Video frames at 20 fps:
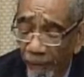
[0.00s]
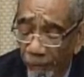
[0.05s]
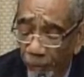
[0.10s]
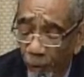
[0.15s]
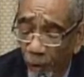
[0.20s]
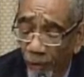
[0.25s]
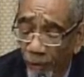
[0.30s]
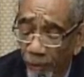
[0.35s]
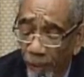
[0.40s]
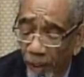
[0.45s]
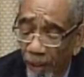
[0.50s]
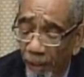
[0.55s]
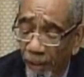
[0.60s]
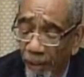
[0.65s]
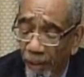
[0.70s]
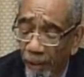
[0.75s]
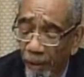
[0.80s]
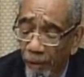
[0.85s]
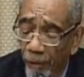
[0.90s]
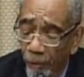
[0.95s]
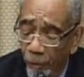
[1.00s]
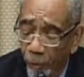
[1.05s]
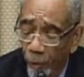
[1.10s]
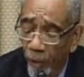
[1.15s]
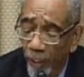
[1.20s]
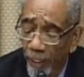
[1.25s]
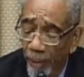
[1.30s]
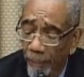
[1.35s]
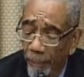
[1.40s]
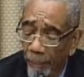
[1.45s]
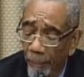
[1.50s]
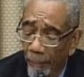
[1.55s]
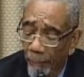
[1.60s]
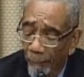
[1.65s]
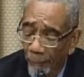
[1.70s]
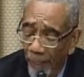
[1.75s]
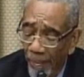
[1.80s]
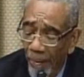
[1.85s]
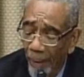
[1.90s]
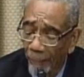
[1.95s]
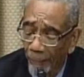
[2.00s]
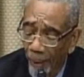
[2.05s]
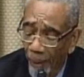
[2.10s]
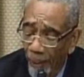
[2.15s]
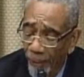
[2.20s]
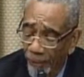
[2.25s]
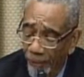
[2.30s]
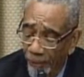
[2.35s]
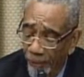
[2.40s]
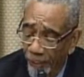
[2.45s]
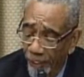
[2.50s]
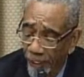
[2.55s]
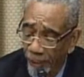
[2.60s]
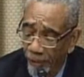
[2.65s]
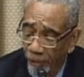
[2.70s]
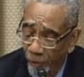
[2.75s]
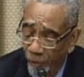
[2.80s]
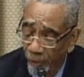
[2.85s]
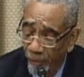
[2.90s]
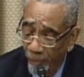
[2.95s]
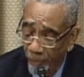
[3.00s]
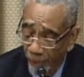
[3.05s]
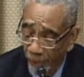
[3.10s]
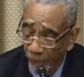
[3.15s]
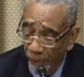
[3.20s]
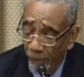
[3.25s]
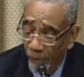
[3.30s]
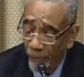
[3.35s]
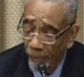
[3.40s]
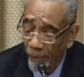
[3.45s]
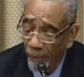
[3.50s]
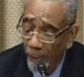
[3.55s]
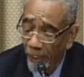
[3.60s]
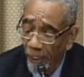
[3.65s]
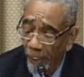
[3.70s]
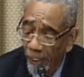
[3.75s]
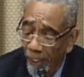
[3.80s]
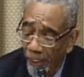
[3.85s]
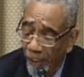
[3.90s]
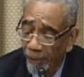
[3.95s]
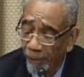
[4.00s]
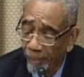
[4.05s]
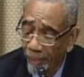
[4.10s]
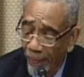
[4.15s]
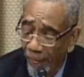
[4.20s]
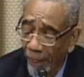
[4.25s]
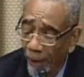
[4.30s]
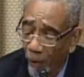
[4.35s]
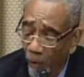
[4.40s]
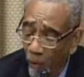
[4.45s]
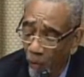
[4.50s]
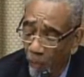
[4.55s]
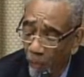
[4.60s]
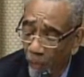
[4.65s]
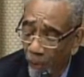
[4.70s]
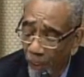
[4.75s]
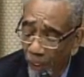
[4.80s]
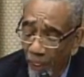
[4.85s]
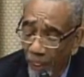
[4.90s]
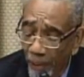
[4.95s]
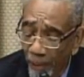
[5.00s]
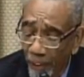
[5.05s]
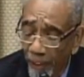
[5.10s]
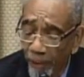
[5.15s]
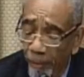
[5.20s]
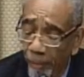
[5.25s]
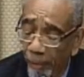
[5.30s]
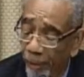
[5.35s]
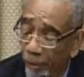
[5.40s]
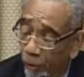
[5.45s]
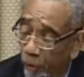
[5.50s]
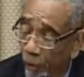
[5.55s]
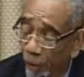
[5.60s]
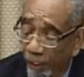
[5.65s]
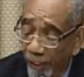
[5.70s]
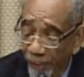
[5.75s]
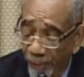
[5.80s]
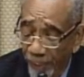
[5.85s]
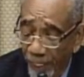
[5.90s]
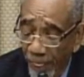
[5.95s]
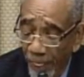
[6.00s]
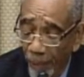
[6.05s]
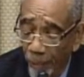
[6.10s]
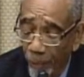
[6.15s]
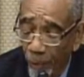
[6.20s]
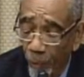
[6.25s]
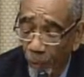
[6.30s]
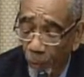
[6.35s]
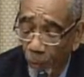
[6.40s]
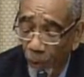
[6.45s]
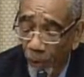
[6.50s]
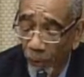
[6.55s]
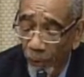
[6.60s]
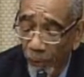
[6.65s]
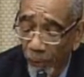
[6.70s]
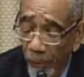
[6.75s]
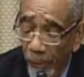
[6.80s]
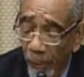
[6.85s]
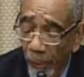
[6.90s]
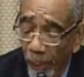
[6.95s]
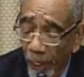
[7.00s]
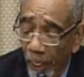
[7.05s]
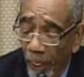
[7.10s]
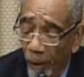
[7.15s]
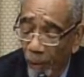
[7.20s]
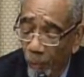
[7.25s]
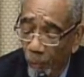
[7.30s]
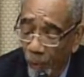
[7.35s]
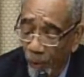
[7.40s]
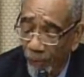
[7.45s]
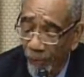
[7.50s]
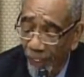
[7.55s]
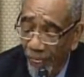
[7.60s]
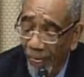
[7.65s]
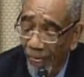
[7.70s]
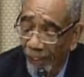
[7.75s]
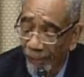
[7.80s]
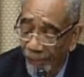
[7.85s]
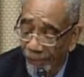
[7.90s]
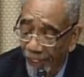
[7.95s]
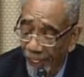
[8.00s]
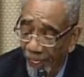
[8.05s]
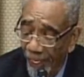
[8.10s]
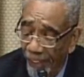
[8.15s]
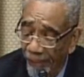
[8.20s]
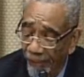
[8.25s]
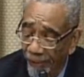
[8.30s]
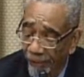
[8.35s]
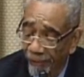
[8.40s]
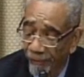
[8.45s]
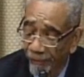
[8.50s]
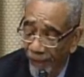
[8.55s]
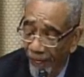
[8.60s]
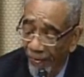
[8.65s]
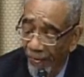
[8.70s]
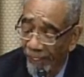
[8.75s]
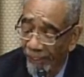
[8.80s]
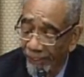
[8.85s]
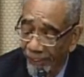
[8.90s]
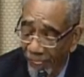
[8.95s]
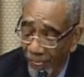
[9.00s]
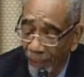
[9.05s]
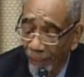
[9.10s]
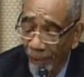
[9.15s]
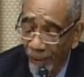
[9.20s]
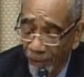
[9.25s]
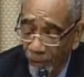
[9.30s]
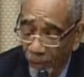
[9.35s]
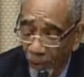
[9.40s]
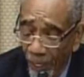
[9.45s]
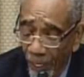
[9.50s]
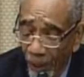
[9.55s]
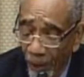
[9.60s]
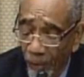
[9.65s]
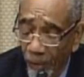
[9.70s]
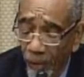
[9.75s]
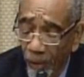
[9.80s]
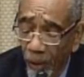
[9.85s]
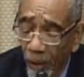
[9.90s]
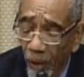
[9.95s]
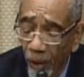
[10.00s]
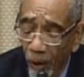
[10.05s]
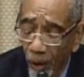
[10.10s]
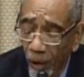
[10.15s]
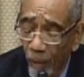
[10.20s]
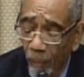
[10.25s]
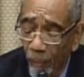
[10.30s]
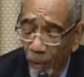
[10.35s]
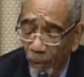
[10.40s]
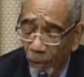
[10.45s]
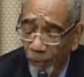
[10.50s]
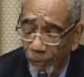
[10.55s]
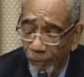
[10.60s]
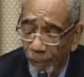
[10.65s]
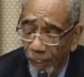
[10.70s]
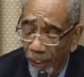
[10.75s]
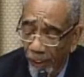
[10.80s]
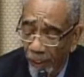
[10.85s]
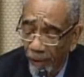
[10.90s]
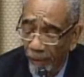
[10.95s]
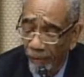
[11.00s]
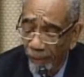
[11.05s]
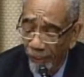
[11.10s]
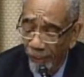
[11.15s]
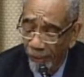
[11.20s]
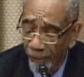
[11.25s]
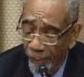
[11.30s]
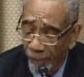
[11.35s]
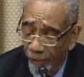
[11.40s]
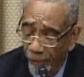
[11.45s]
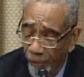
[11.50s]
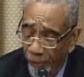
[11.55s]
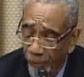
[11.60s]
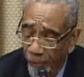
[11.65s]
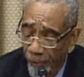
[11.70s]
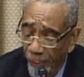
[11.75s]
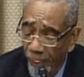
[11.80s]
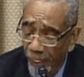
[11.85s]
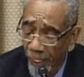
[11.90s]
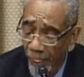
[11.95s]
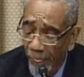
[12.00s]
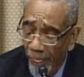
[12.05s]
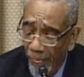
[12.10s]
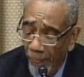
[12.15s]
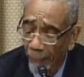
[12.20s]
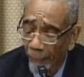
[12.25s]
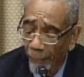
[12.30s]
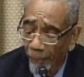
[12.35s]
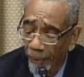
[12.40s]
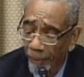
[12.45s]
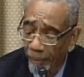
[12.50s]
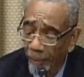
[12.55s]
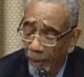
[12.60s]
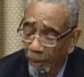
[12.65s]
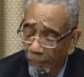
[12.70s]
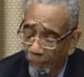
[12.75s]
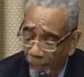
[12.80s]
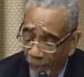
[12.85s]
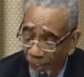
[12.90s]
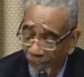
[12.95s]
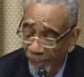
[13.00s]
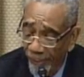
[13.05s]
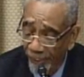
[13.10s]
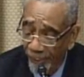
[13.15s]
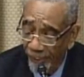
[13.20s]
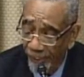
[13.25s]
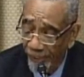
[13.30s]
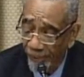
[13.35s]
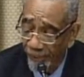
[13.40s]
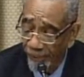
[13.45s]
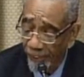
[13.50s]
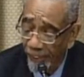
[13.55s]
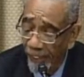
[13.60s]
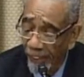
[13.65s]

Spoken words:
forth a truly bipartisan energy bill, it is my hope that the majority side will work with our side to find common ground on most of these issues and put precedents